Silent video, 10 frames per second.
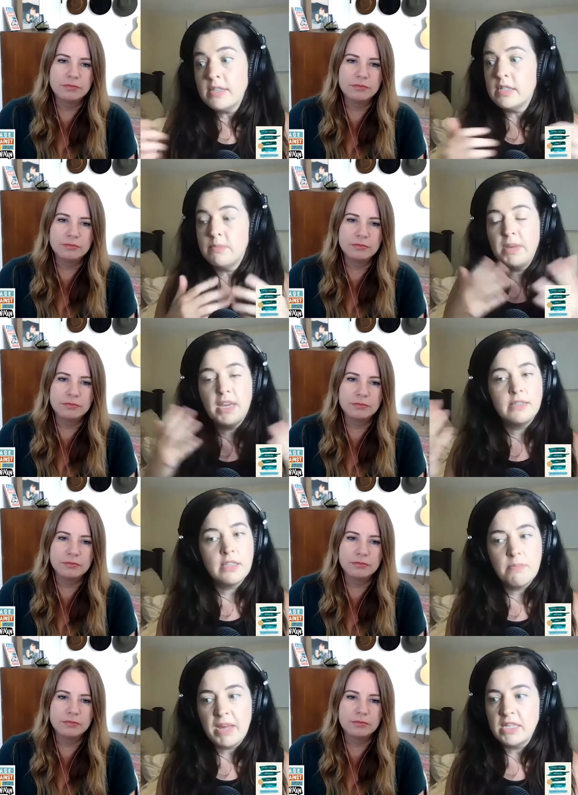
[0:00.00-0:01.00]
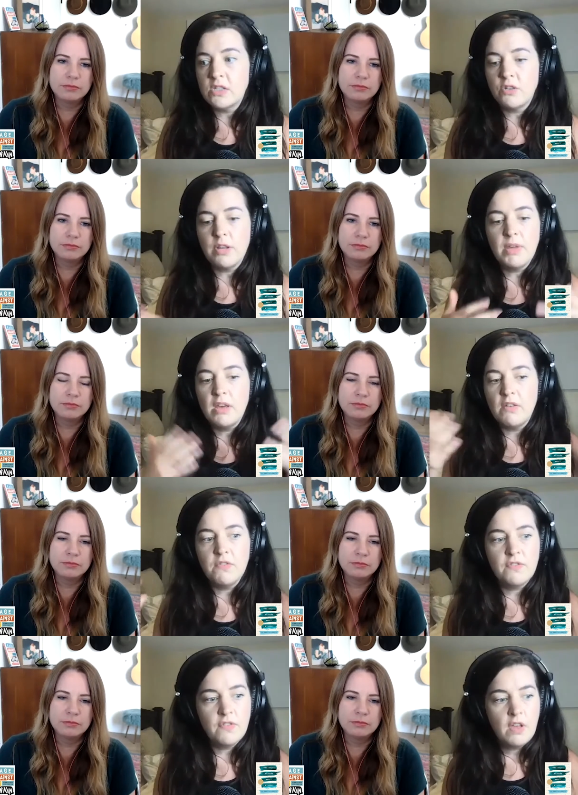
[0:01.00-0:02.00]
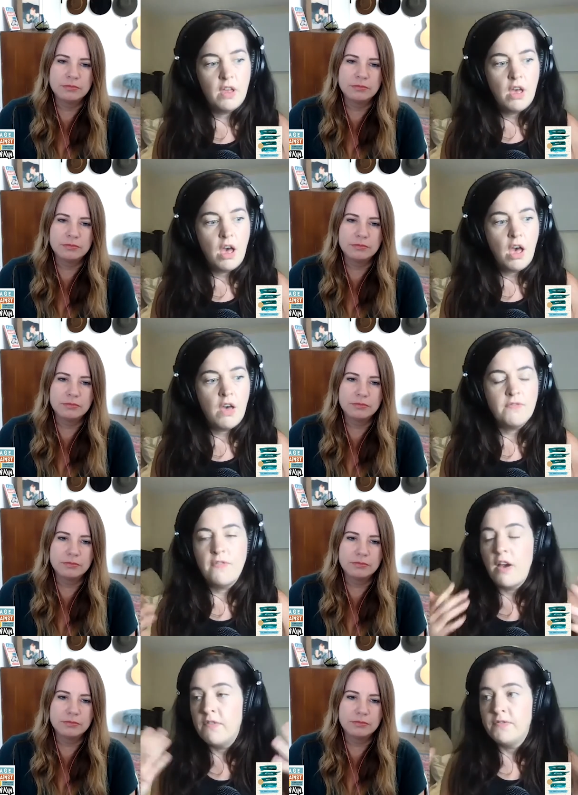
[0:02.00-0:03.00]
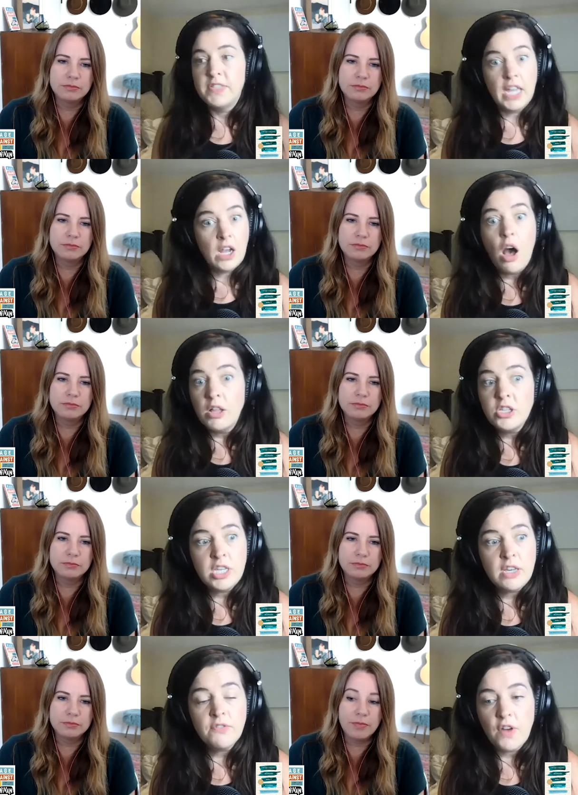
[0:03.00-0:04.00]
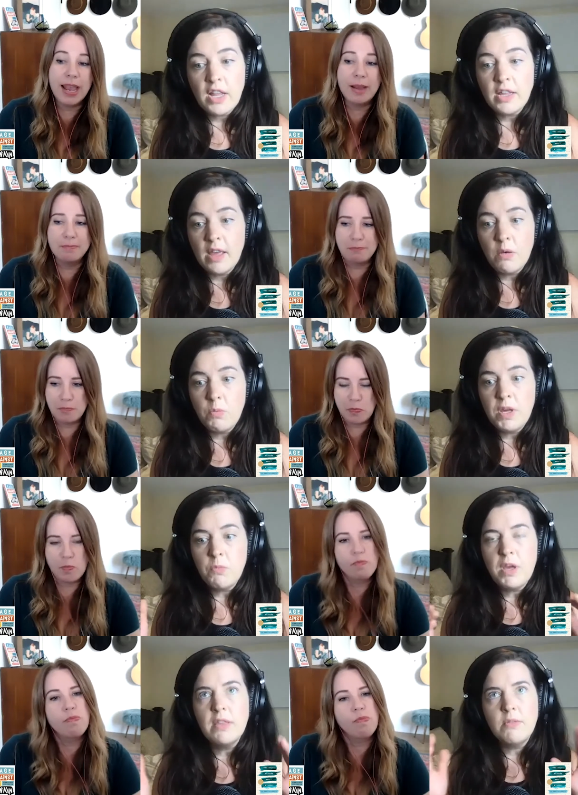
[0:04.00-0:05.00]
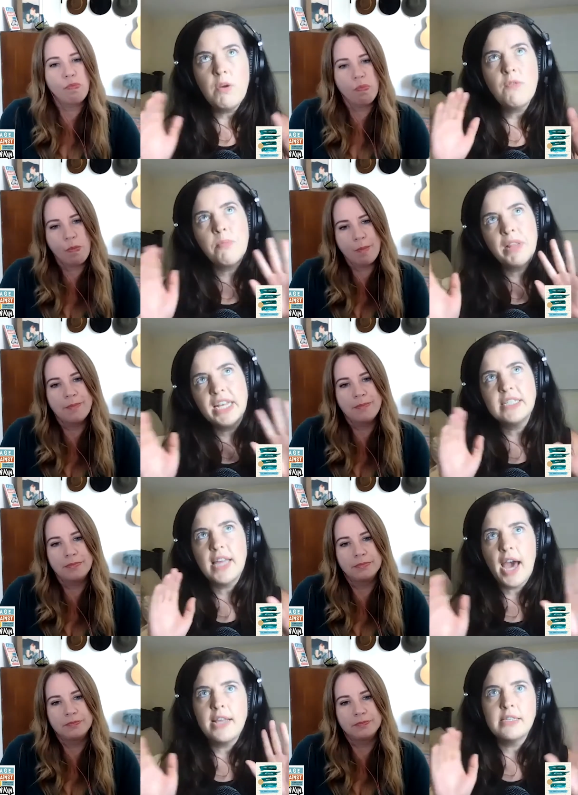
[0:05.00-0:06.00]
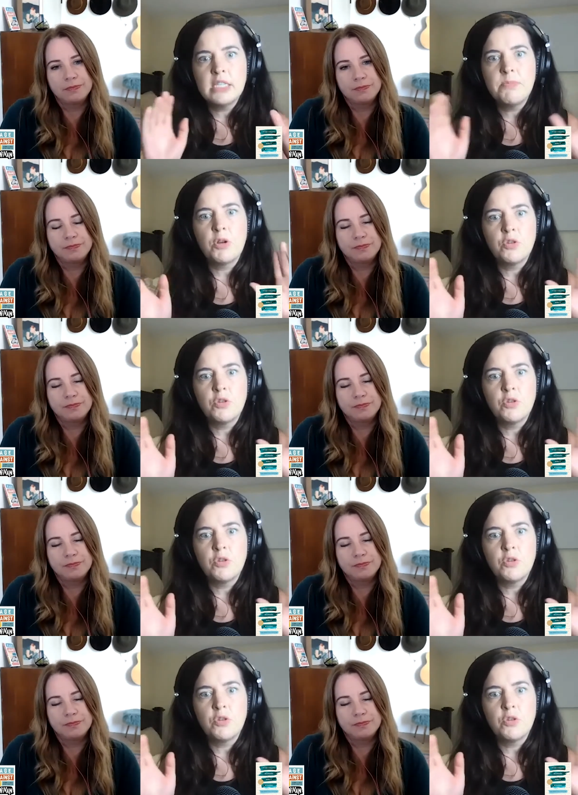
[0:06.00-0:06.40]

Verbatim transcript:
Speaker 1: is because of the mainstreaming of of, of psychology. Frankly, yeah. that we we we've replaced that as a spiritual